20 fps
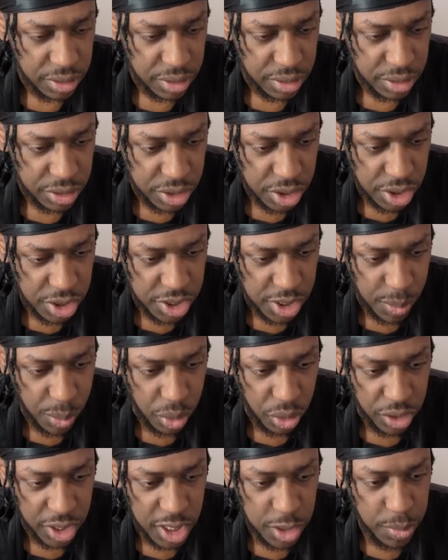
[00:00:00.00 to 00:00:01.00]
Just
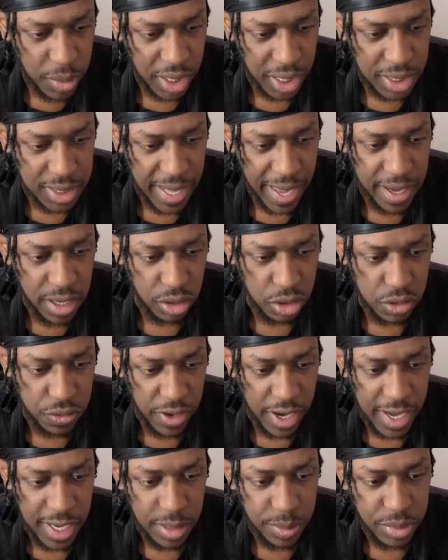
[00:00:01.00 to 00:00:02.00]
simple. It gives me like Thanos
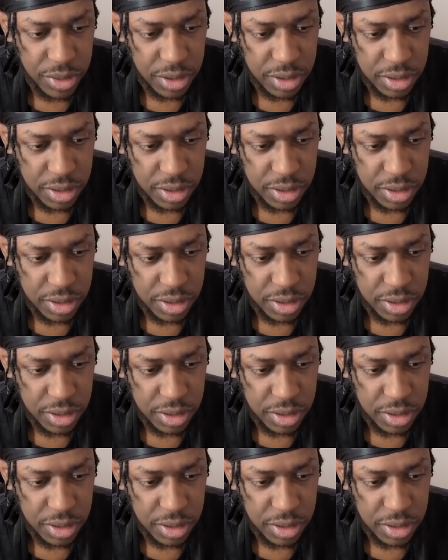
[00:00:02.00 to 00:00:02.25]
vibes.